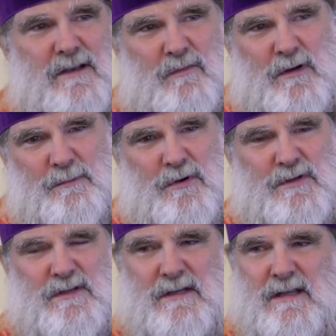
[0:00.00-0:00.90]
When a
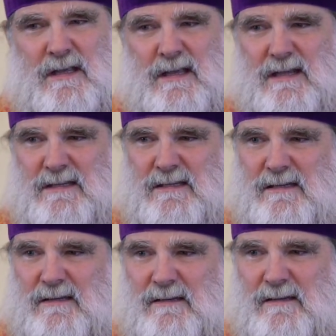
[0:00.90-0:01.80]
person is
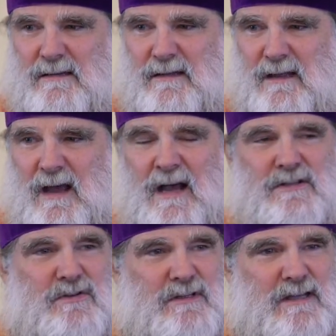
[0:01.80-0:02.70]

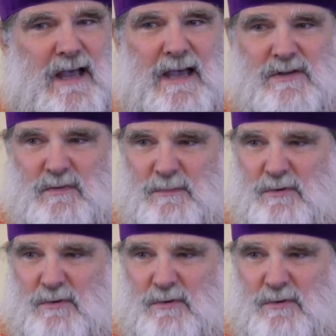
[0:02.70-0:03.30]
ostracized, when a